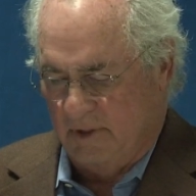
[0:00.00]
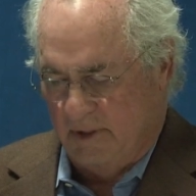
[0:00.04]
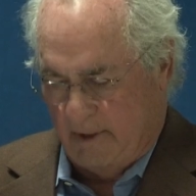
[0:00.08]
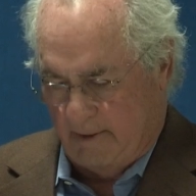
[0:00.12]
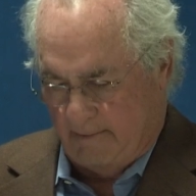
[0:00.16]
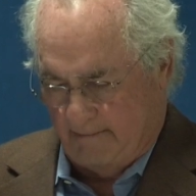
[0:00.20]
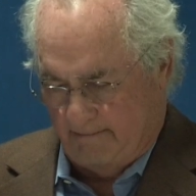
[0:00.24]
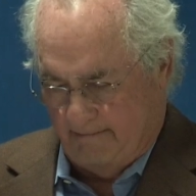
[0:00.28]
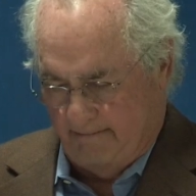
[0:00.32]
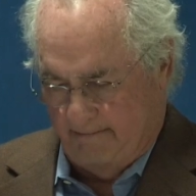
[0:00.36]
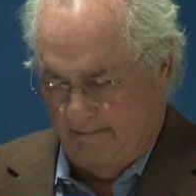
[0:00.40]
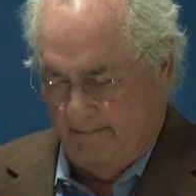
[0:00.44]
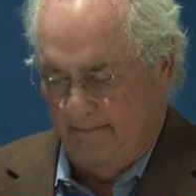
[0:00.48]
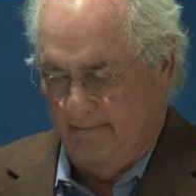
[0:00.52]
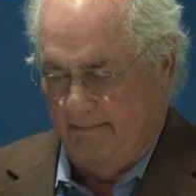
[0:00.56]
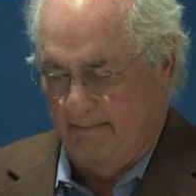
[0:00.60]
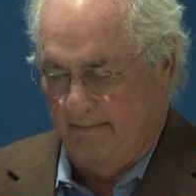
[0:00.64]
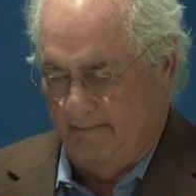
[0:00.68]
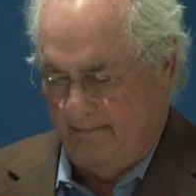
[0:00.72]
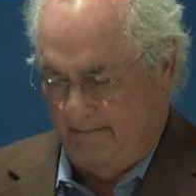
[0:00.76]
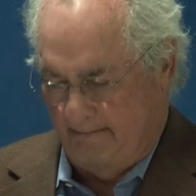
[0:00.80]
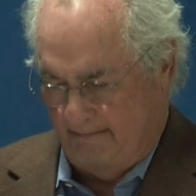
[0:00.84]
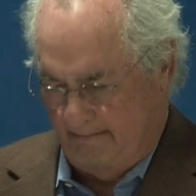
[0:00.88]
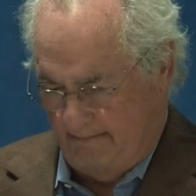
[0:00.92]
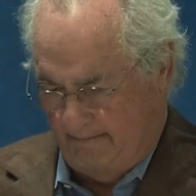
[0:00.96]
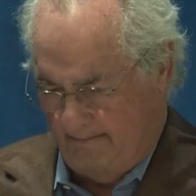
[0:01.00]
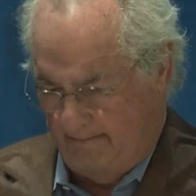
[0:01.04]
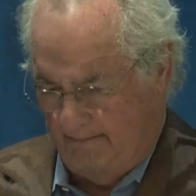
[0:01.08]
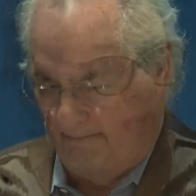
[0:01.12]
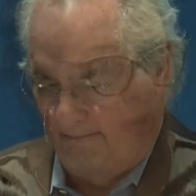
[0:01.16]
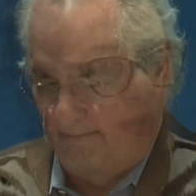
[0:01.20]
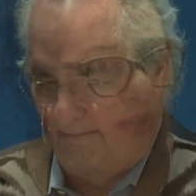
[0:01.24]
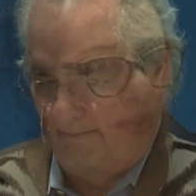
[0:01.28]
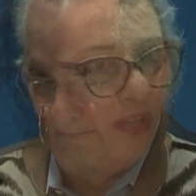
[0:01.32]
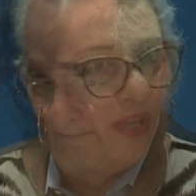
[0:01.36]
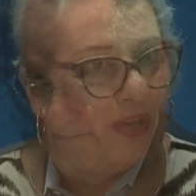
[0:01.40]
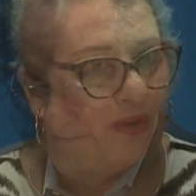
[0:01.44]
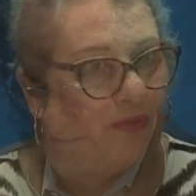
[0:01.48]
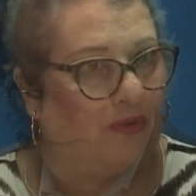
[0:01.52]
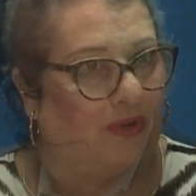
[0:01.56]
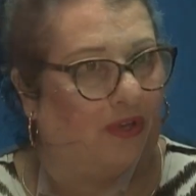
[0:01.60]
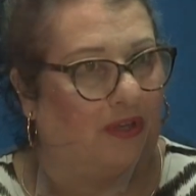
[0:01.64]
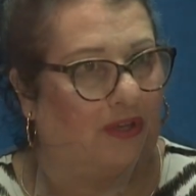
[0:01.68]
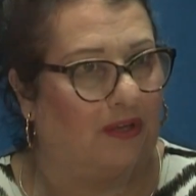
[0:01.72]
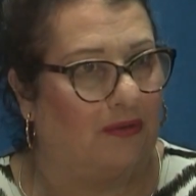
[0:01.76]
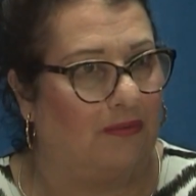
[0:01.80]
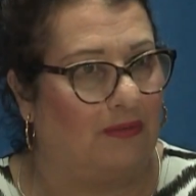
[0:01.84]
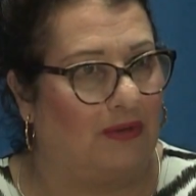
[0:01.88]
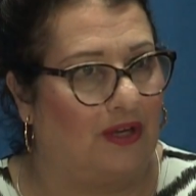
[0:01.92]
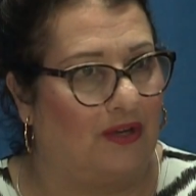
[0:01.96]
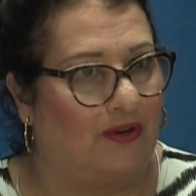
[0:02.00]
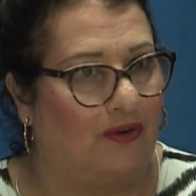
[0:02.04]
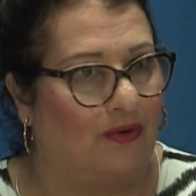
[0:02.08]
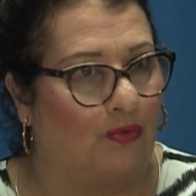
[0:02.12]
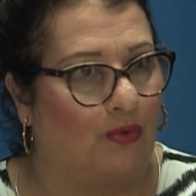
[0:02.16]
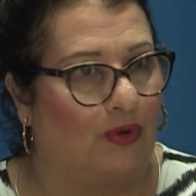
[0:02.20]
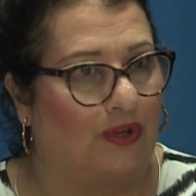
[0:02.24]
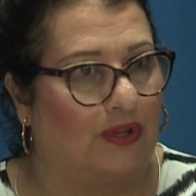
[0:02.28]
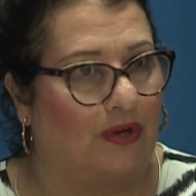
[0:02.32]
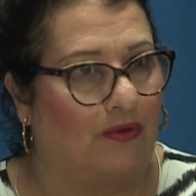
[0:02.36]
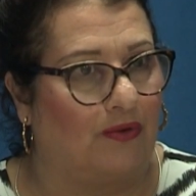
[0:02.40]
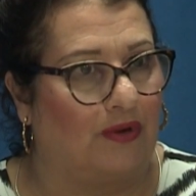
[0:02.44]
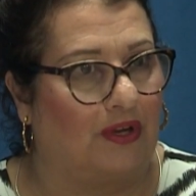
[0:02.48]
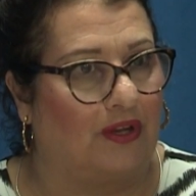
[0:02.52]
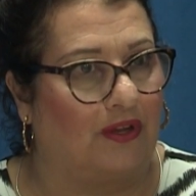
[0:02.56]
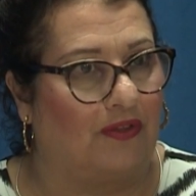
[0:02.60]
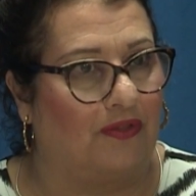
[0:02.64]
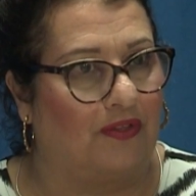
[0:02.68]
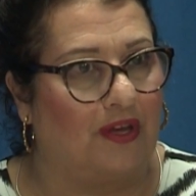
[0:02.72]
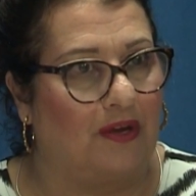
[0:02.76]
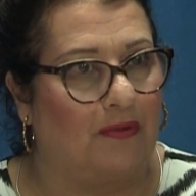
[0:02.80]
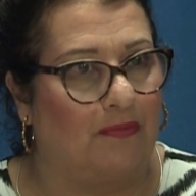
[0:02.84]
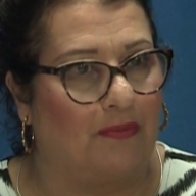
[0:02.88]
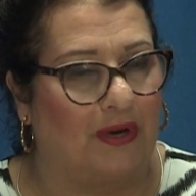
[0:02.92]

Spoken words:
out what they really mean or what they really think.